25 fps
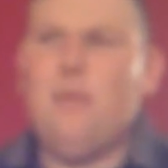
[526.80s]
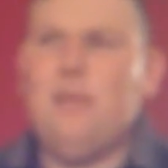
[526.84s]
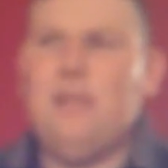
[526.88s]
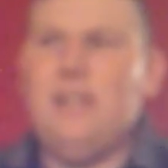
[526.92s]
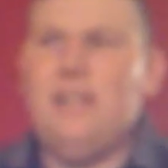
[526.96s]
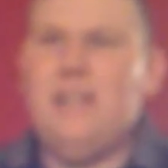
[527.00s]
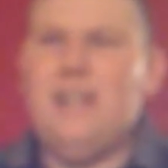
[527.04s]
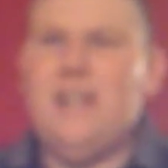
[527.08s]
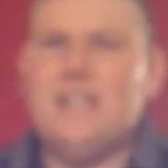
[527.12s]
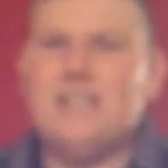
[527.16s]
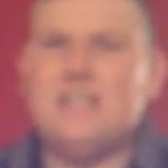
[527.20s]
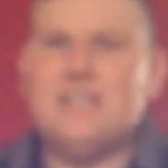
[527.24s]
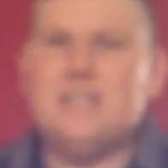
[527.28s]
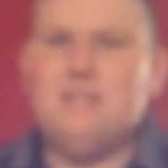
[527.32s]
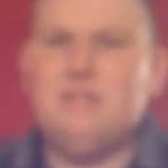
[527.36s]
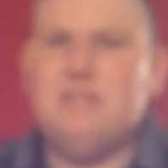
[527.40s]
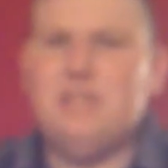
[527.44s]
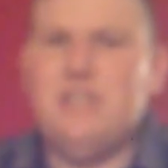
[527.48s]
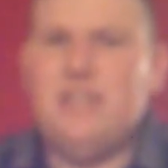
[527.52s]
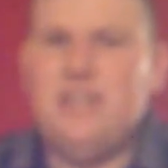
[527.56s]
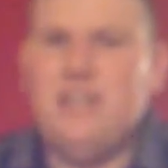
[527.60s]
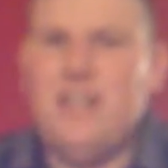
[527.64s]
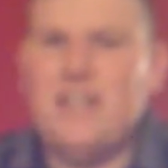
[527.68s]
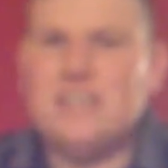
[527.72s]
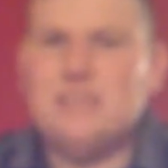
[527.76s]
when you got
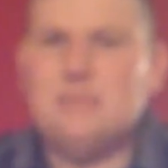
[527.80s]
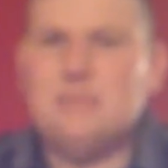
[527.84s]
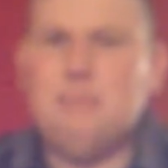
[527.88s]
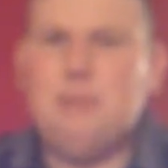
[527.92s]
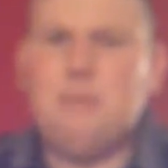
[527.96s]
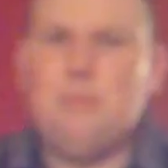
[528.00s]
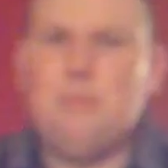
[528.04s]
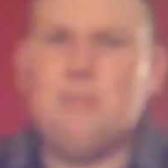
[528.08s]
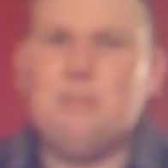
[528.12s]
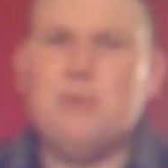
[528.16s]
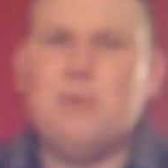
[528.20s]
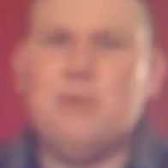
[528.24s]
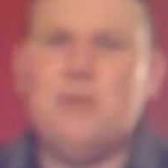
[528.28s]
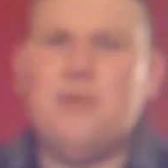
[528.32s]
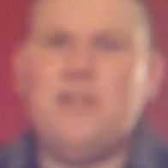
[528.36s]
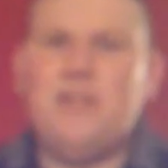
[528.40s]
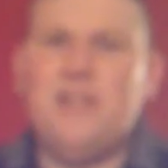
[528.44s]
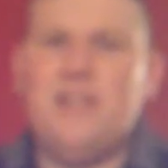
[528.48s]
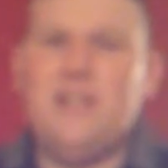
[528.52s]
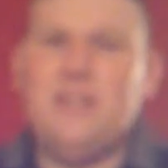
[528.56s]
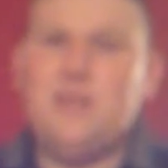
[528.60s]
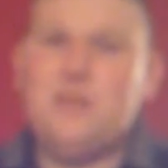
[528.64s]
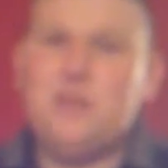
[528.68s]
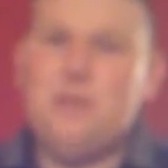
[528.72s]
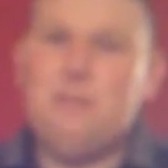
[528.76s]
17,000 people booing
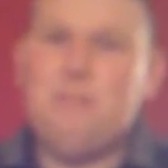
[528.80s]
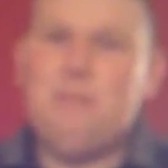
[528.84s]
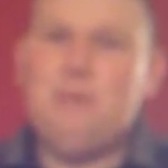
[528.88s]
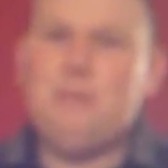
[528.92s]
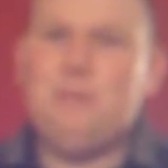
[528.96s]
you and 2